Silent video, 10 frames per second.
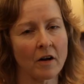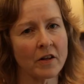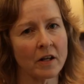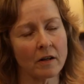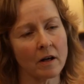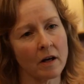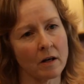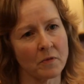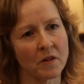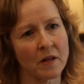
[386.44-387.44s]
I think
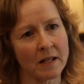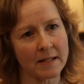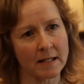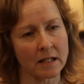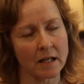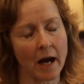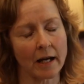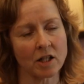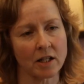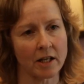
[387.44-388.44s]
the things that
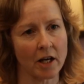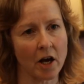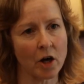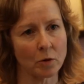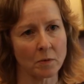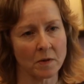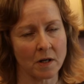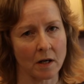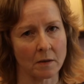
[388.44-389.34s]
actually helped